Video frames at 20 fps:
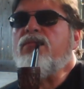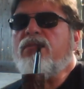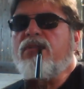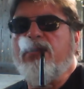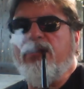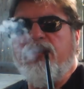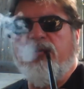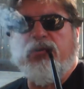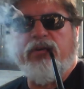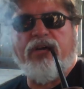
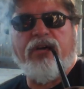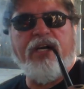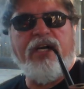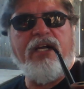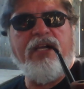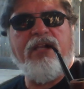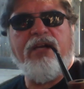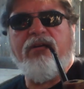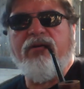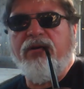And He'll
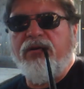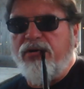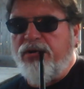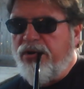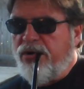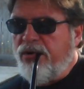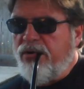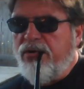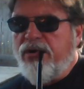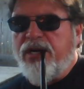stand there and He'll
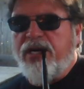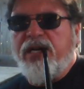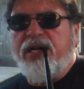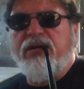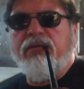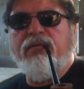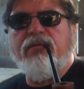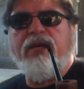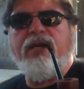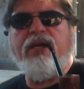show His hands
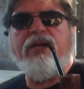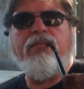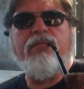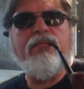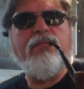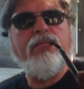and feet.